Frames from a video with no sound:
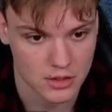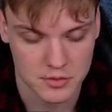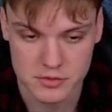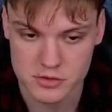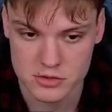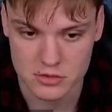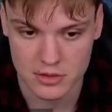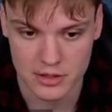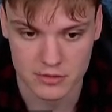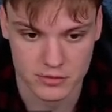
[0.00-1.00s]
I was just not
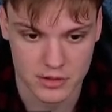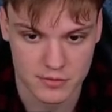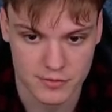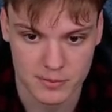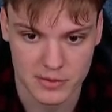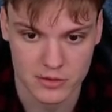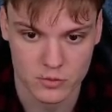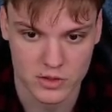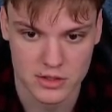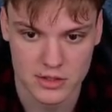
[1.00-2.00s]
like very familiar
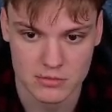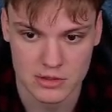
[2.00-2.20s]
with them,